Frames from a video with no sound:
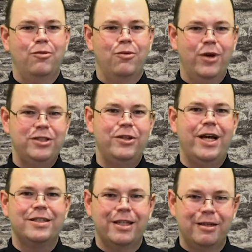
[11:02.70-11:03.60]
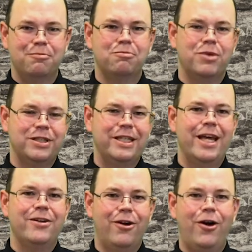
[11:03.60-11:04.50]
once you actually put
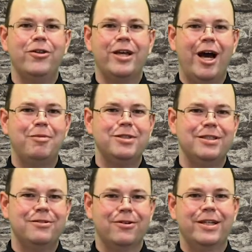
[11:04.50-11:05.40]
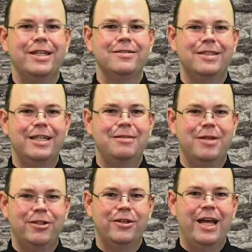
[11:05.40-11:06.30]
together all the options for kill team that
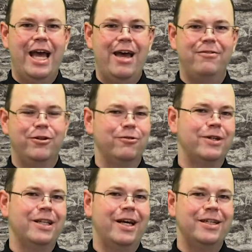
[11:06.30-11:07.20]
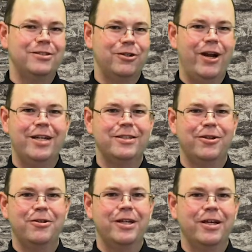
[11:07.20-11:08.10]
you can have, you realize you're actually
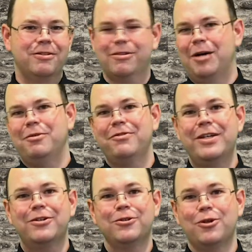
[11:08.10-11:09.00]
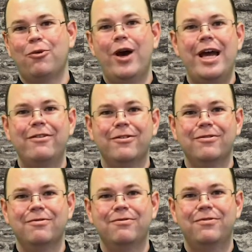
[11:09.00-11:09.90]
only a couple vehicles away
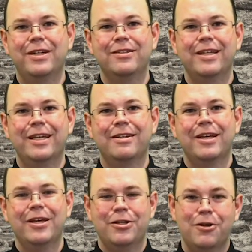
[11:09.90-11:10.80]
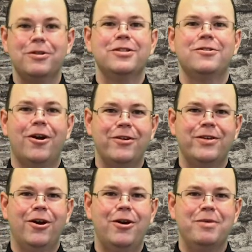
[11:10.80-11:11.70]
from fielding, the start of an
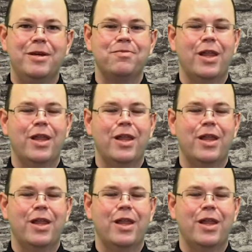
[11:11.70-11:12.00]
army.